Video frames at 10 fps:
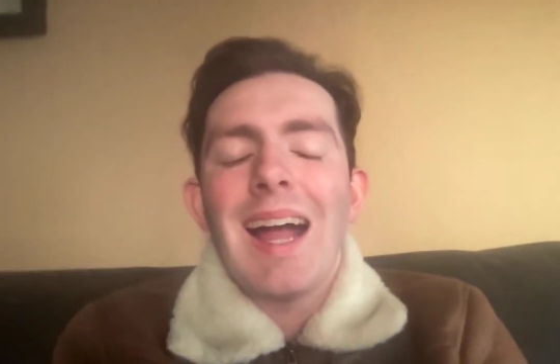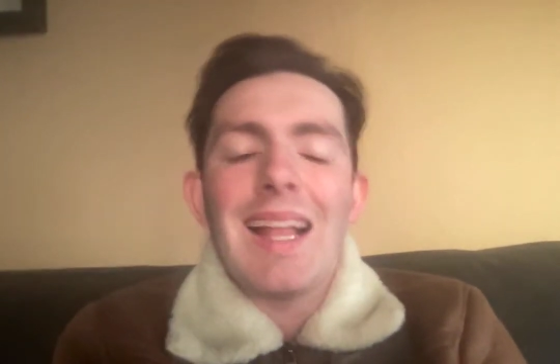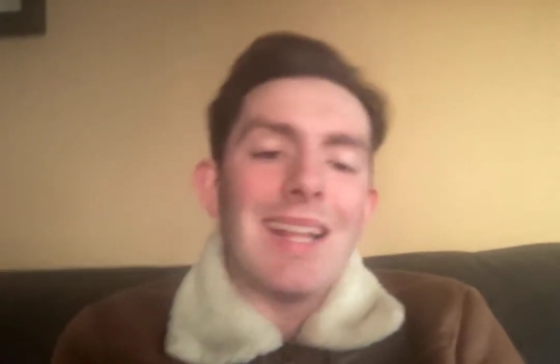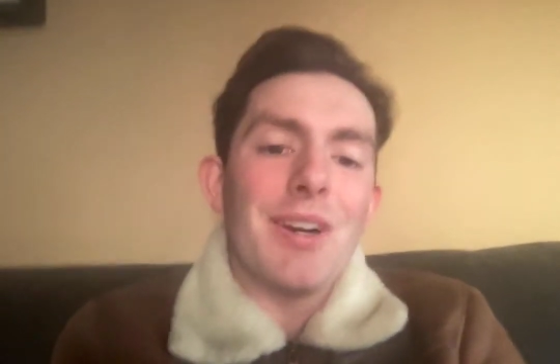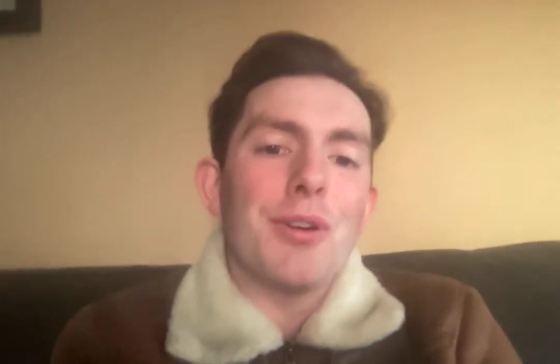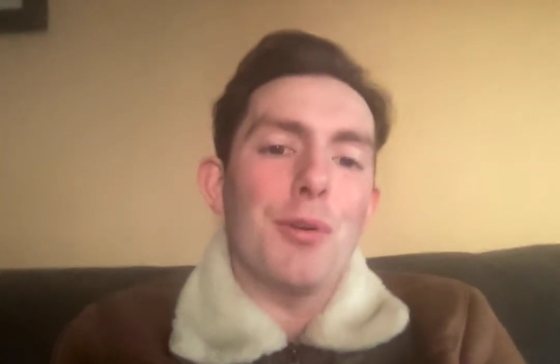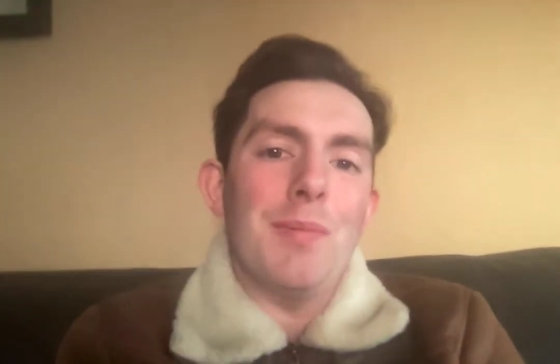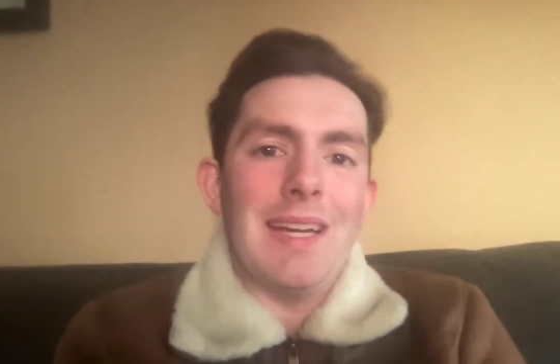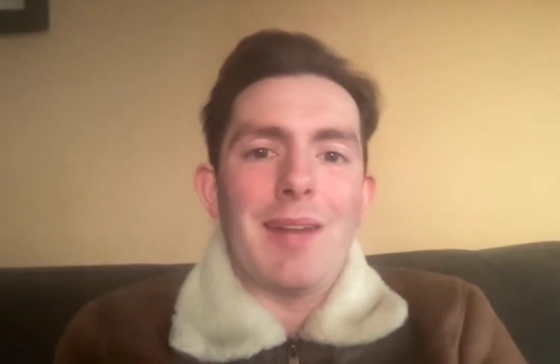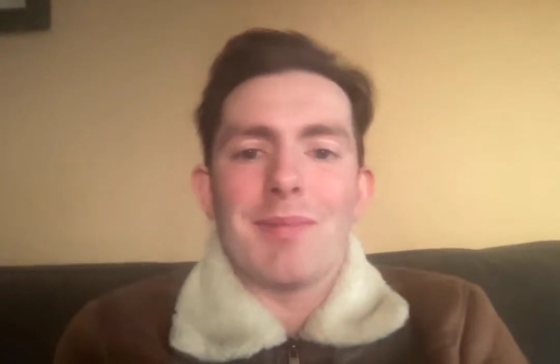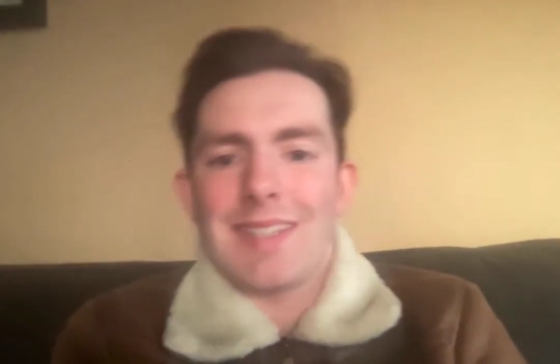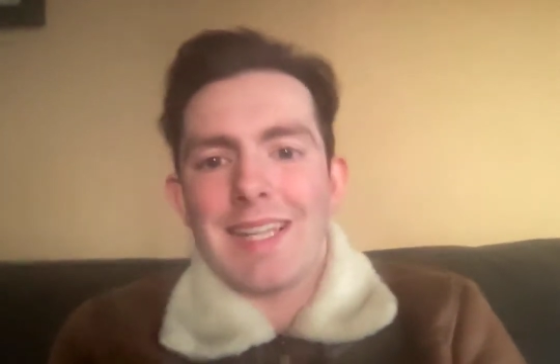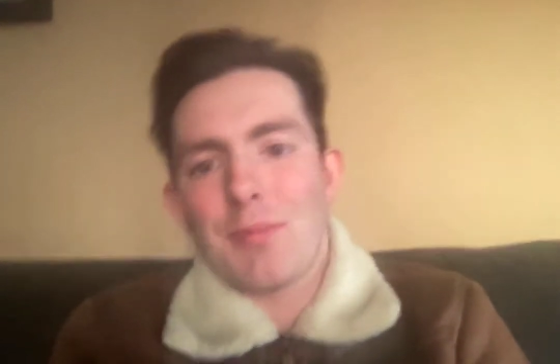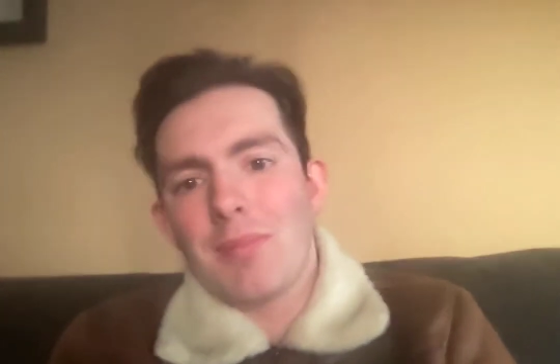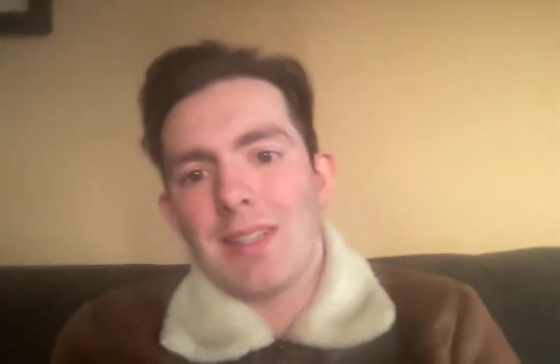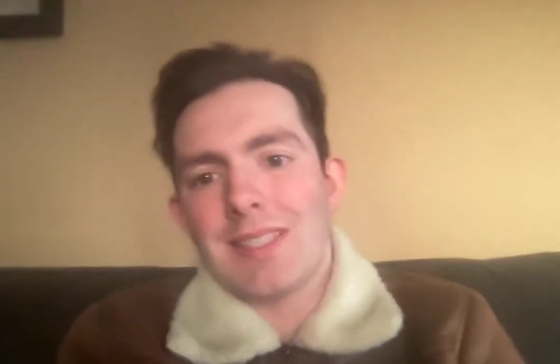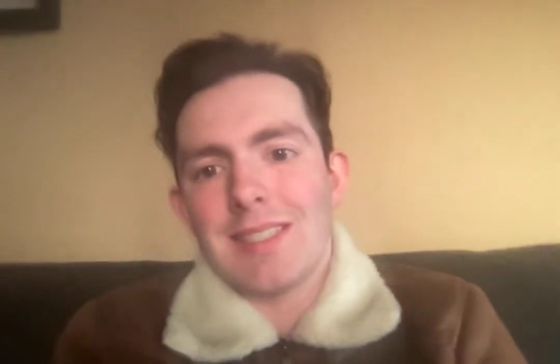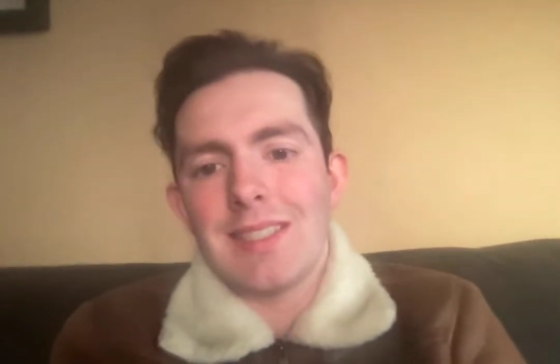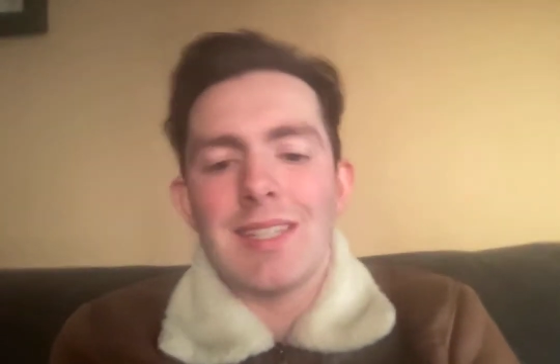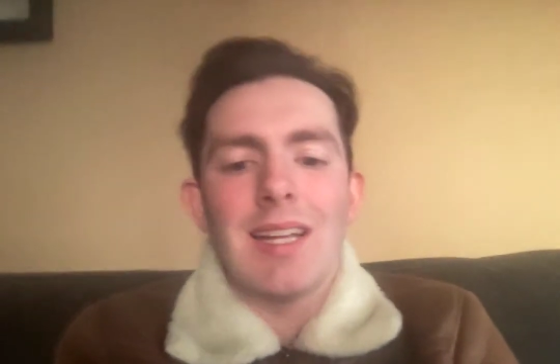Hello, my name is Liam
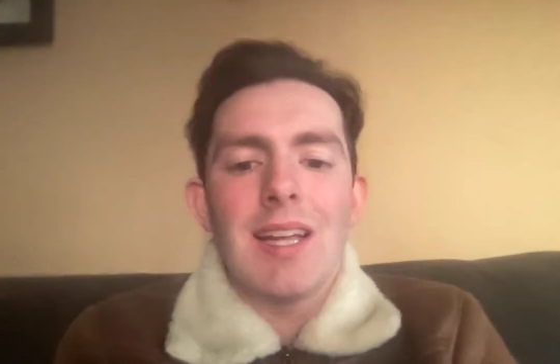Weldon.